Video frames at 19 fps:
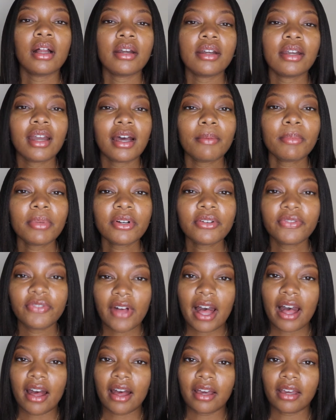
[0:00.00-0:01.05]
Number
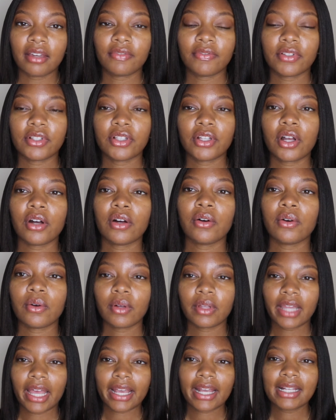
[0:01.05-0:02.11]
five,
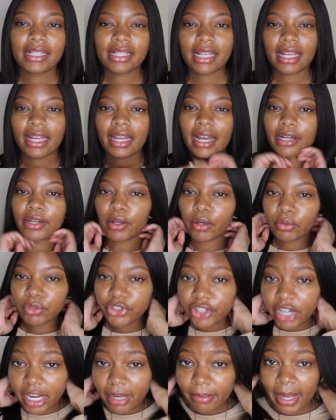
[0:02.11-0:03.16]
so like I said, I don't
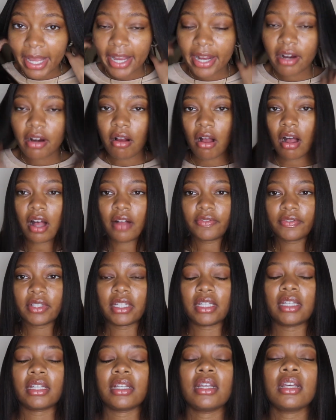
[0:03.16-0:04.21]
straighten my hair
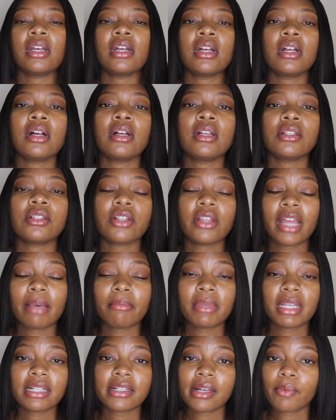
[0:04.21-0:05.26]
often. So that
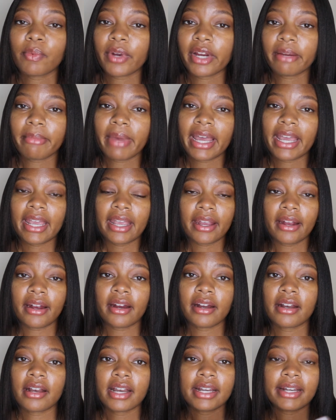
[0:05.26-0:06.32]
means I'm wearing my
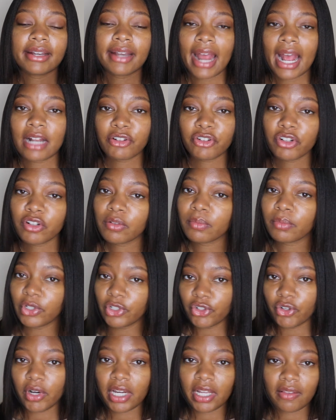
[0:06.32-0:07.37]
hair natural
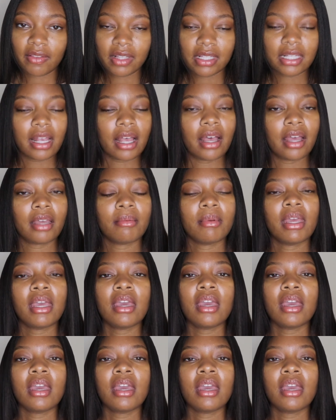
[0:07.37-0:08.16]
majority of the time.